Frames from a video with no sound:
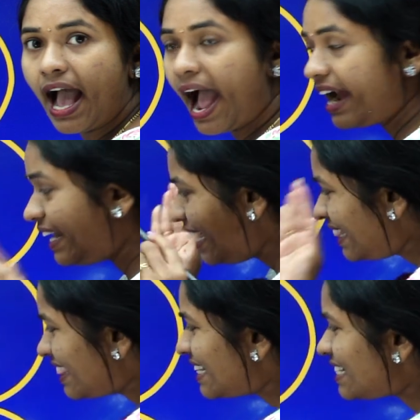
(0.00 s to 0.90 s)
And
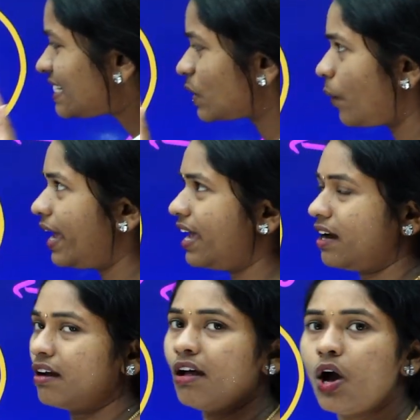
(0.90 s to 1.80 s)
in that
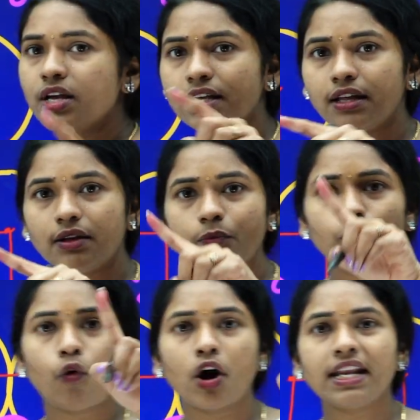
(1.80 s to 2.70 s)
square,
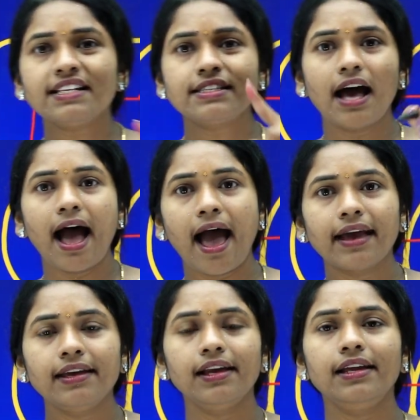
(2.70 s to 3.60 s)
what is the
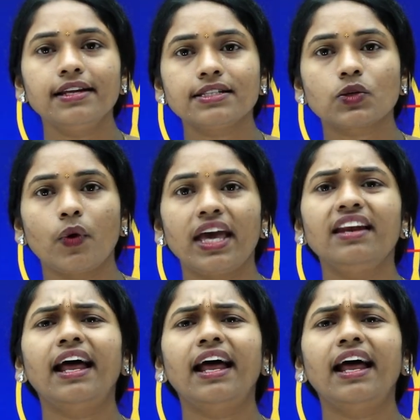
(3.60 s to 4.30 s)
angle in a square?